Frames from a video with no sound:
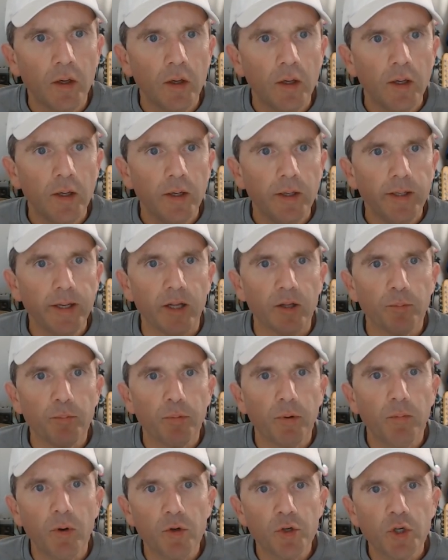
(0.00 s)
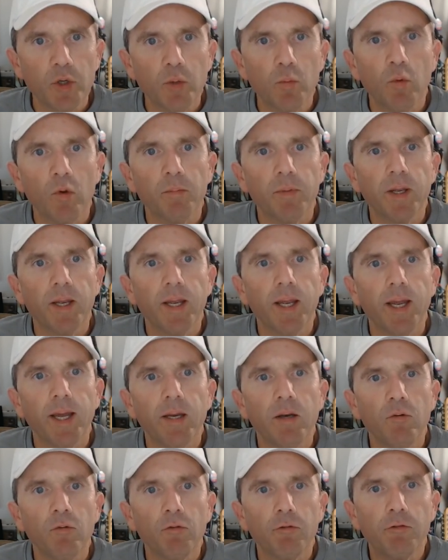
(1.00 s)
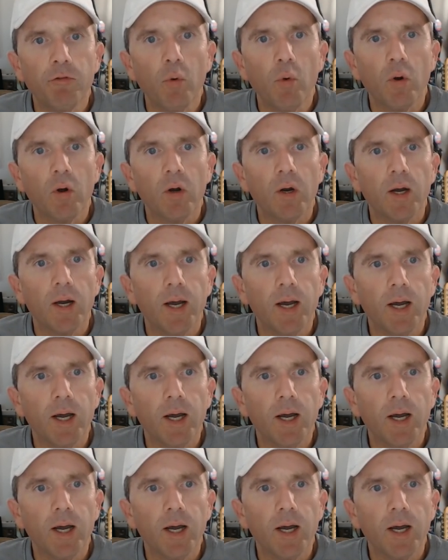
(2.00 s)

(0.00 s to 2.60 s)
Yeah, the promotion will begin for